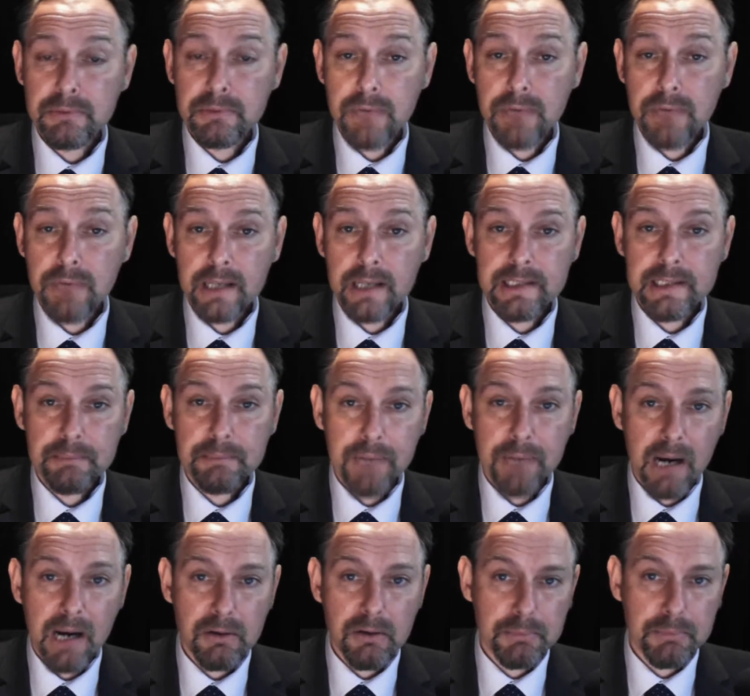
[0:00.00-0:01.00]
from the rising
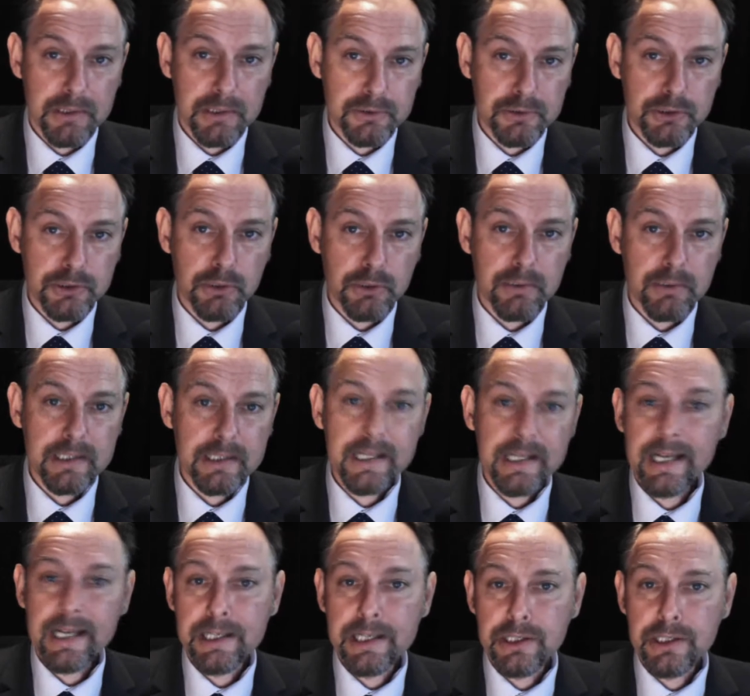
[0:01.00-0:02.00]
power bills during the
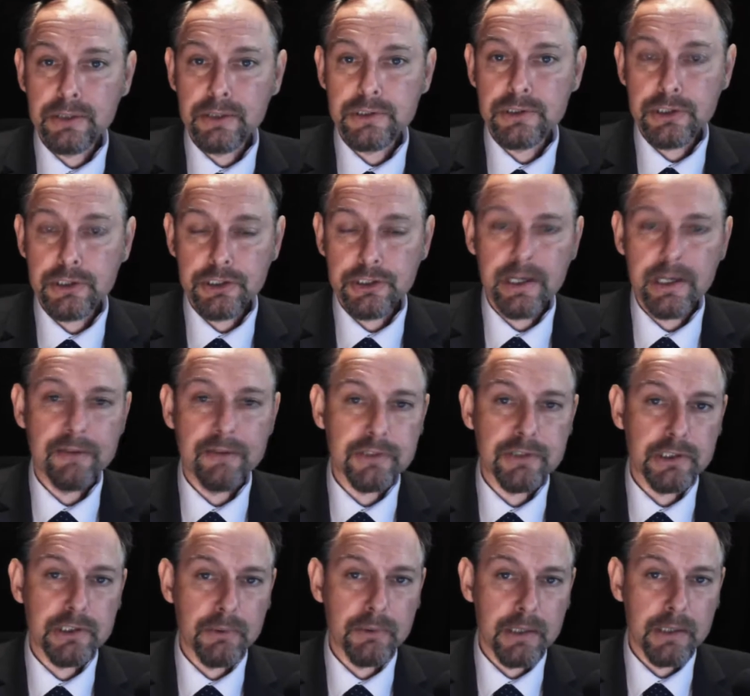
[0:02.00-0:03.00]
EU's shift
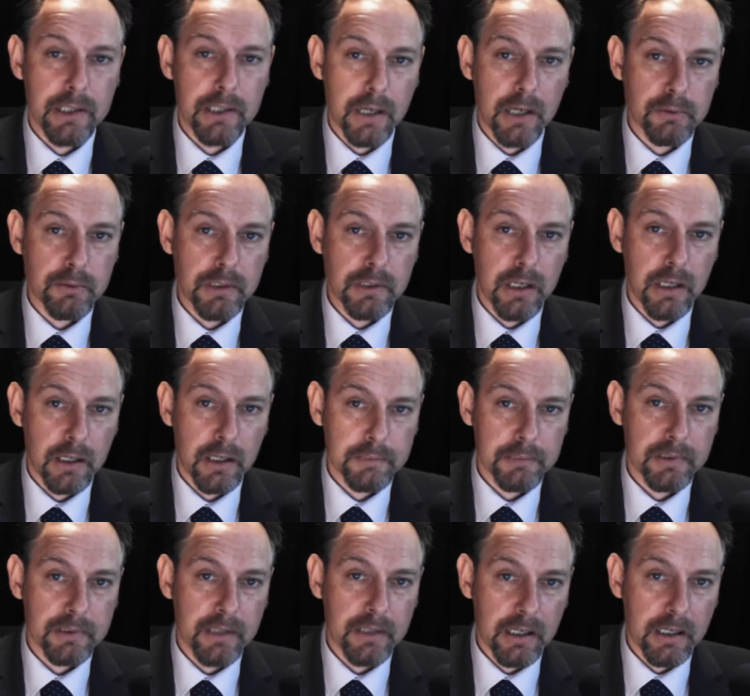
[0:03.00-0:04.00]
to a
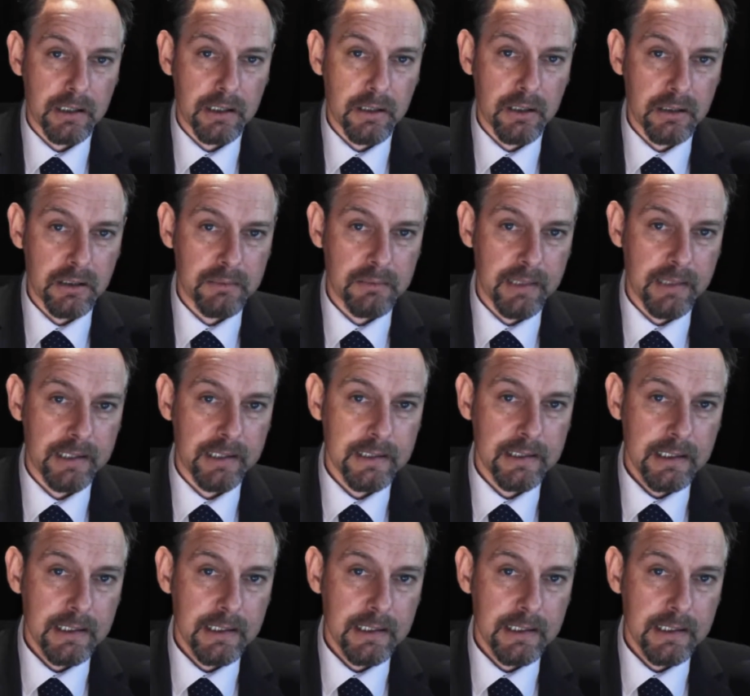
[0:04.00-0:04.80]
low-carbon economy.